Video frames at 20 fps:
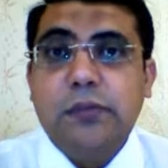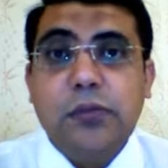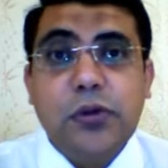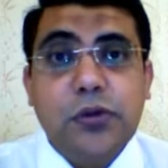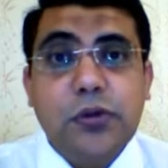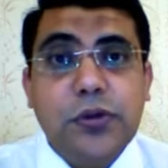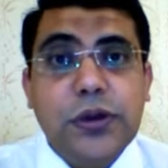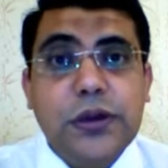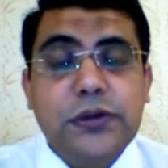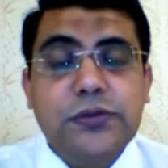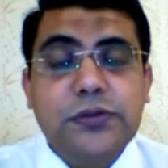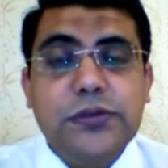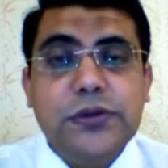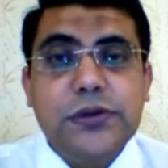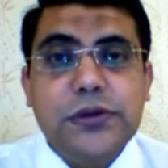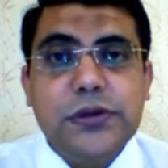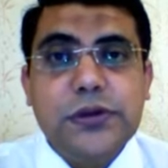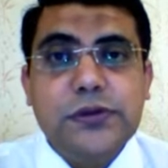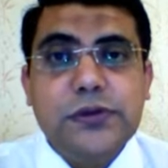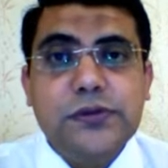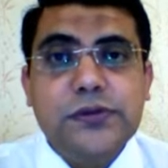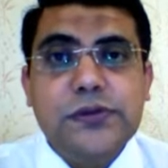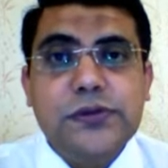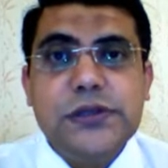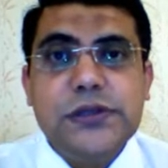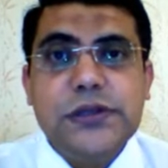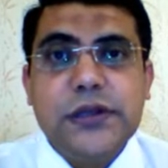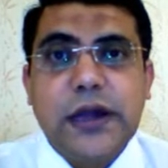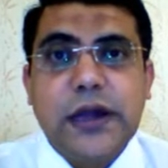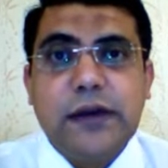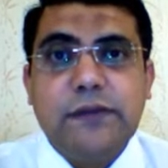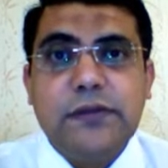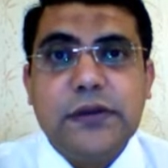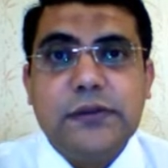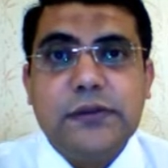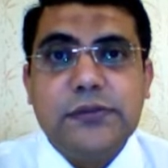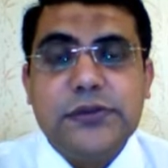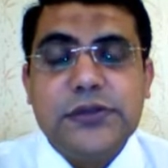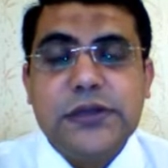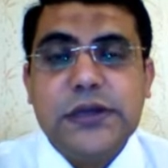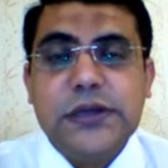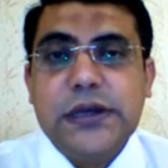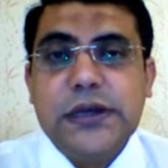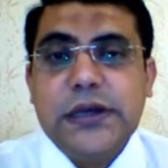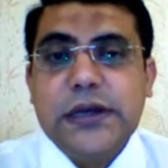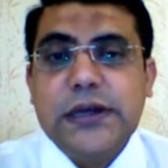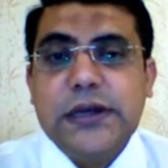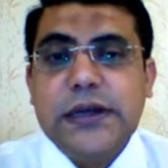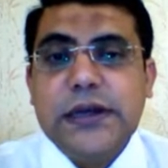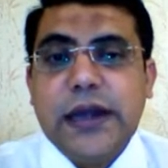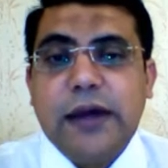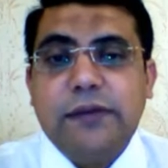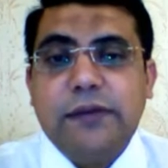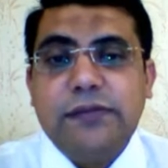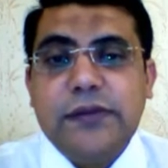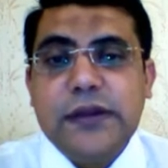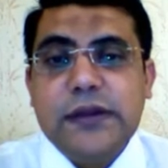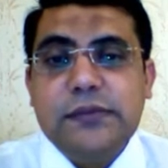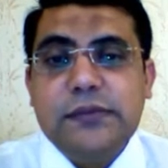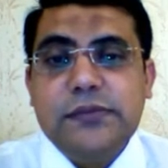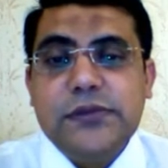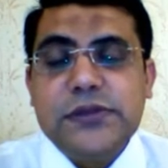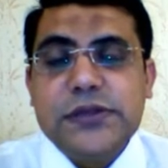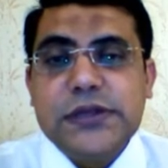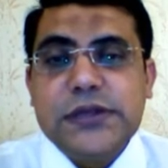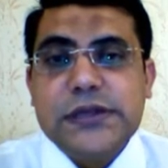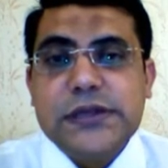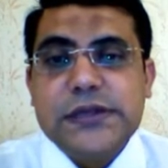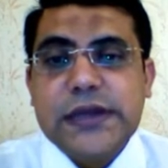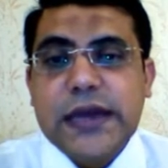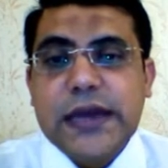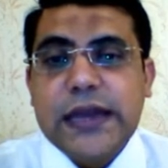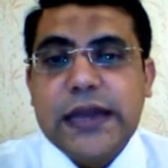going to introduce the RAFLIMTS. RAFLIMTS is an